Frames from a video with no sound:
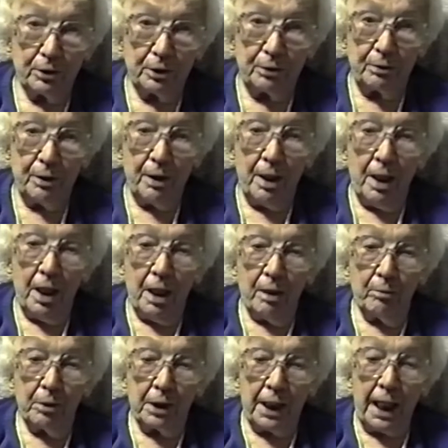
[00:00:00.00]
to.
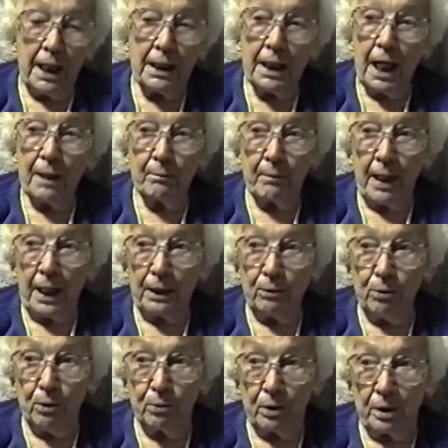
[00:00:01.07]
But I got my
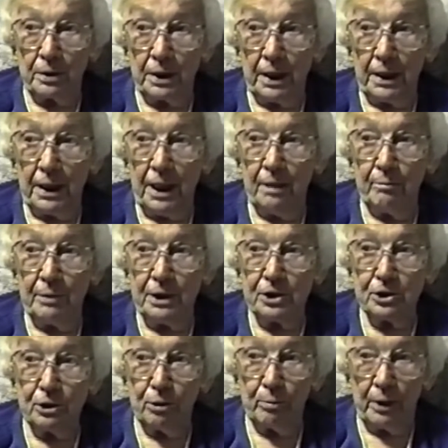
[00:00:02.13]
quota. They gave me
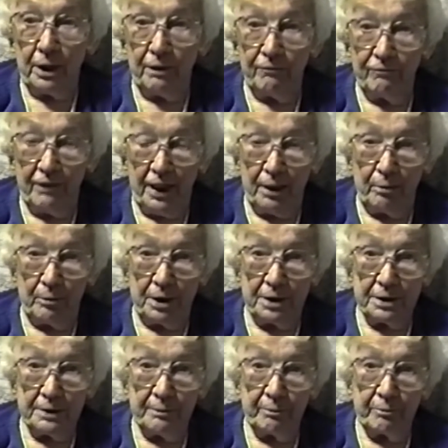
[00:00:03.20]
so many
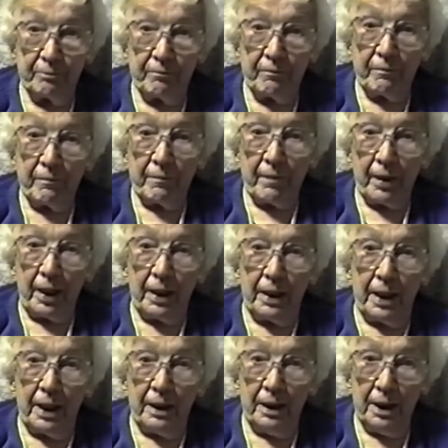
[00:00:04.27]
families, and
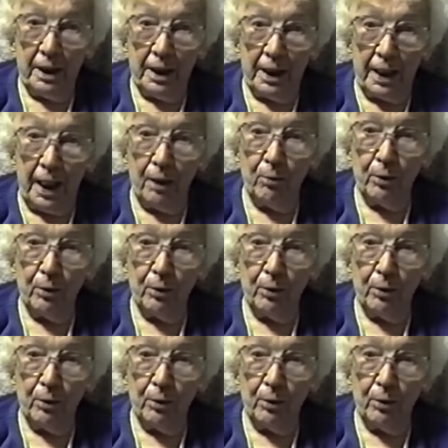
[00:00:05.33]
I